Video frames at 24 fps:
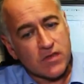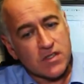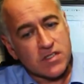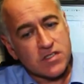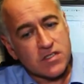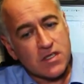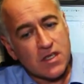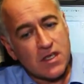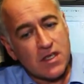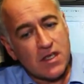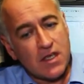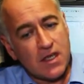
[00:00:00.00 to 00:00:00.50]
and
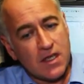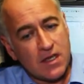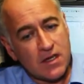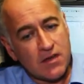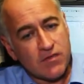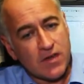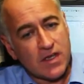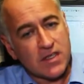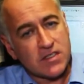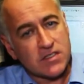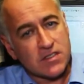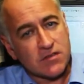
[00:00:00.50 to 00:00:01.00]
this
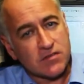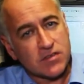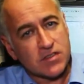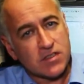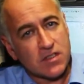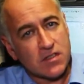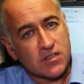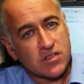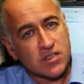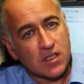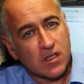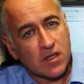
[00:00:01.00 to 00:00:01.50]
innovative
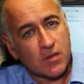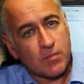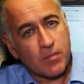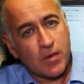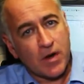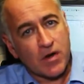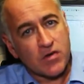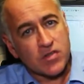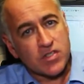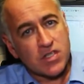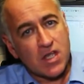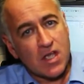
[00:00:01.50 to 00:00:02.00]
surgical
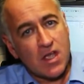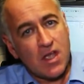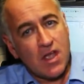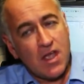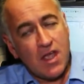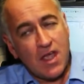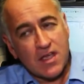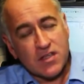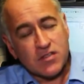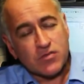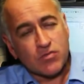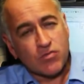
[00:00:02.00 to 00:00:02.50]
approach
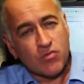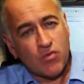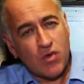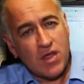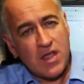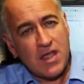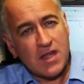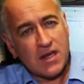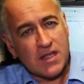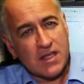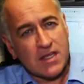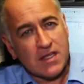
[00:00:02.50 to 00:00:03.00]
is
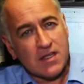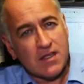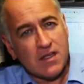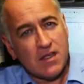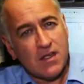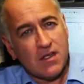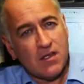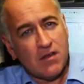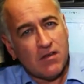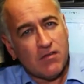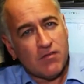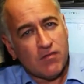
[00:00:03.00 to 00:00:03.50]
really
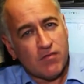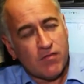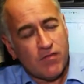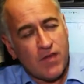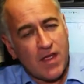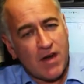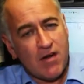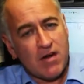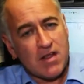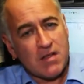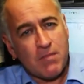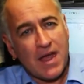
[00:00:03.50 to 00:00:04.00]

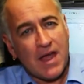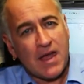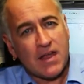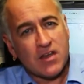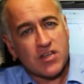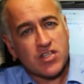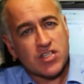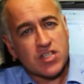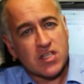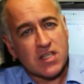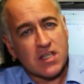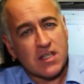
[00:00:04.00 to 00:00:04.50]
very
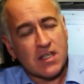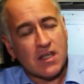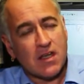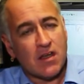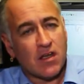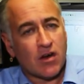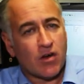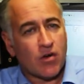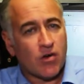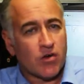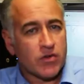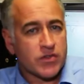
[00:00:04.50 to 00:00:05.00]
patchy
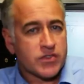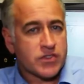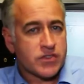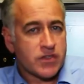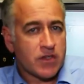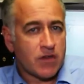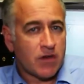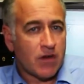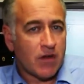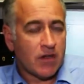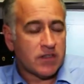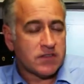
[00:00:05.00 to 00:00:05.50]
across
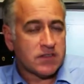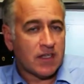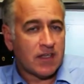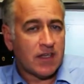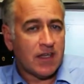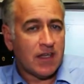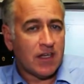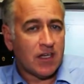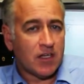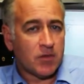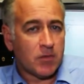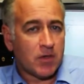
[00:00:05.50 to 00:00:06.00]
the United
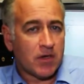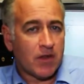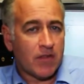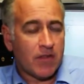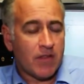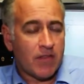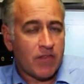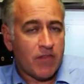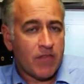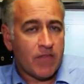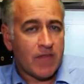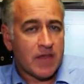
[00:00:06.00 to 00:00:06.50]
Kingdom,
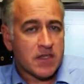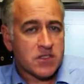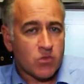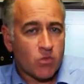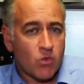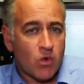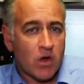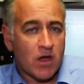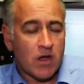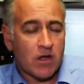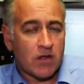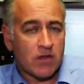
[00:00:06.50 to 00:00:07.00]
and I think that's
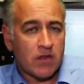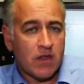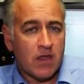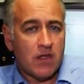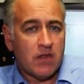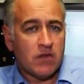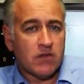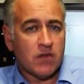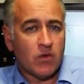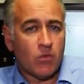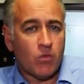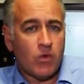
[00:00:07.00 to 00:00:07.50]
work
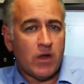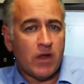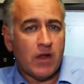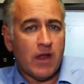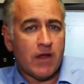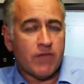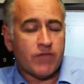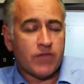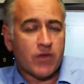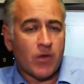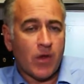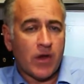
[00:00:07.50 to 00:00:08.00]
that we'll
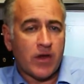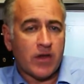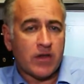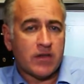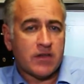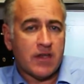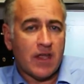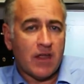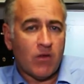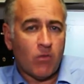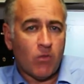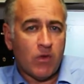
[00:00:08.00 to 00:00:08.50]
have to
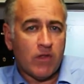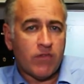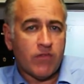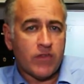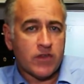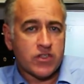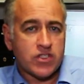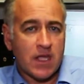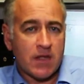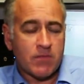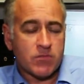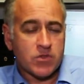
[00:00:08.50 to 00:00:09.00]
undertake with
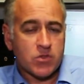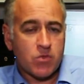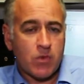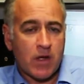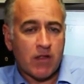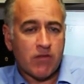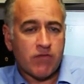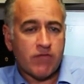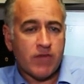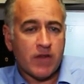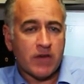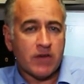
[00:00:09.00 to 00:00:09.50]
the James
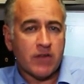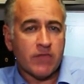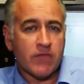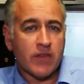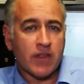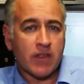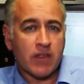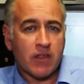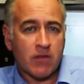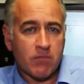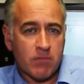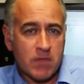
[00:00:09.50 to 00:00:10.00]
Whale Fund
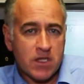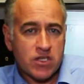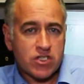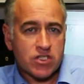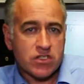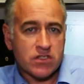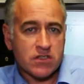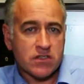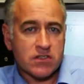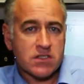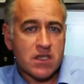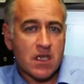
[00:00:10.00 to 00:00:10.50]
and the
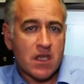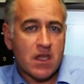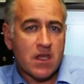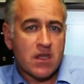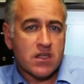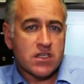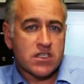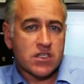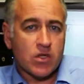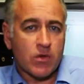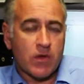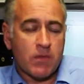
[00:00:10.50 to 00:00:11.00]
commissioners
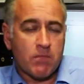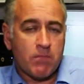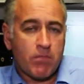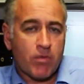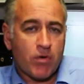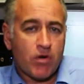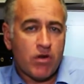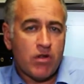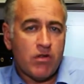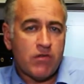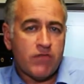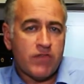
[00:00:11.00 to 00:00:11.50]
to
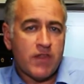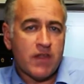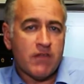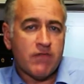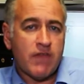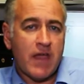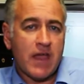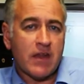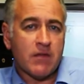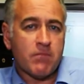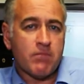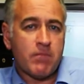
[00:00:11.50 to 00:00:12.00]
improve the
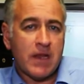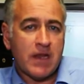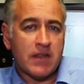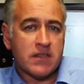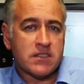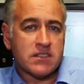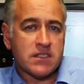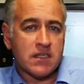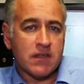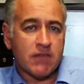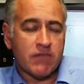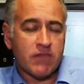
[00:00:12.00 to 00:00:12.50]

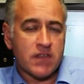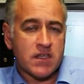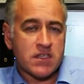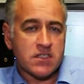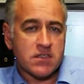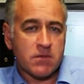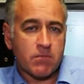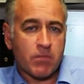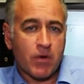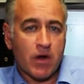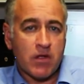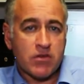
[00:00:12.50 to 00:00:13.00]
availability of
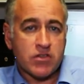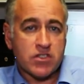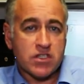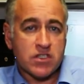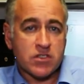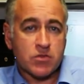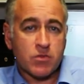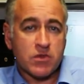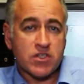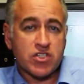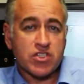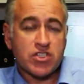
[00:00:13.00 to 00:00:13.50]
these
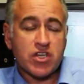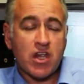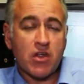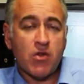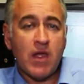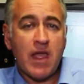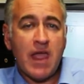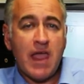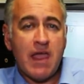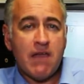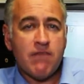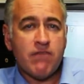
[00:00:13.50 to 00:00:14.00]
approaches, which
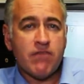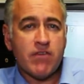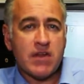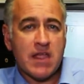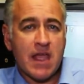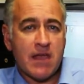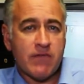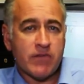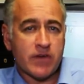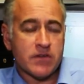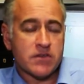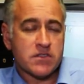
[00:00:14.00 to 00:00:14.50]
show
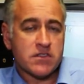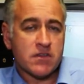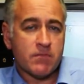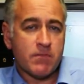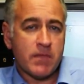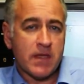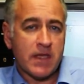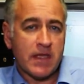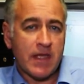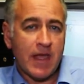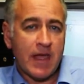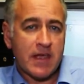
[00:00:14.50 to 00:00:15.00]
every evidence
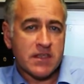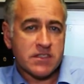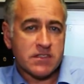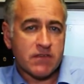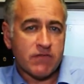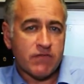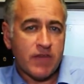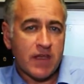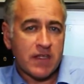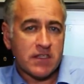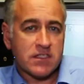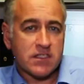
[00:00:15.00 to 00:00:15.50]
of being as
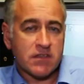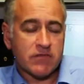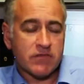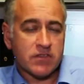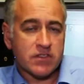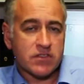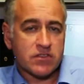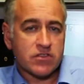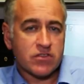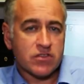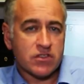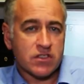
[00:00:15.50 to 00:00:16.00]
effective
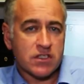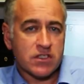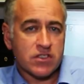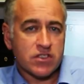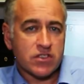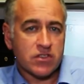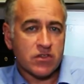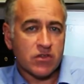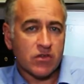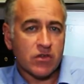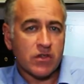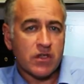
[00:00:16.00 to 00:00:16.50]
as
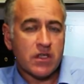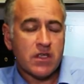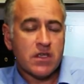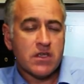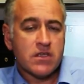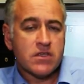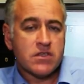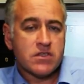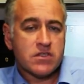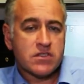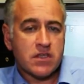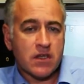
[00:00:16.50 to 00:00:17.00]
traditional
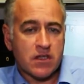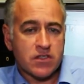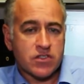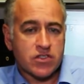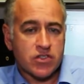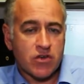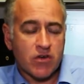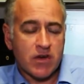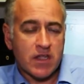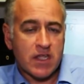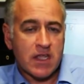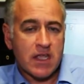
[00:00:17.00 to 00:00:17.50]

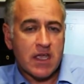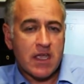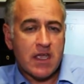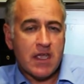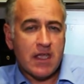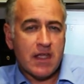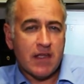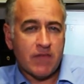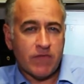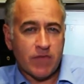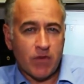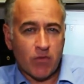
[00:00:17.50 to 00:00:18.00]
surgery
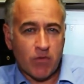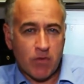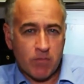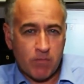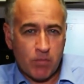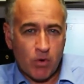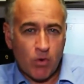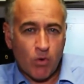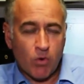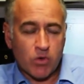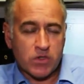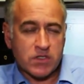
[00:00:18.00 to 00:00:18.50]
in the
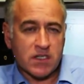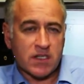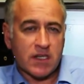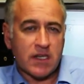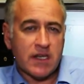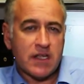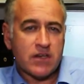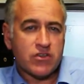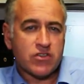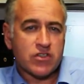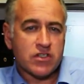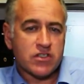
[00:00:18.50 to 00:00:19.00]
reported
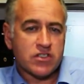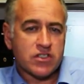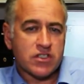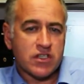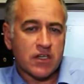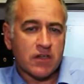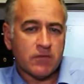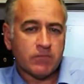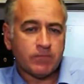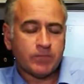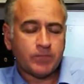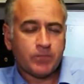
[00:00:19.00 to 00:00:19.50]

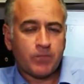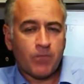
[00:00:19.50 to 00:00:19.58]
literature.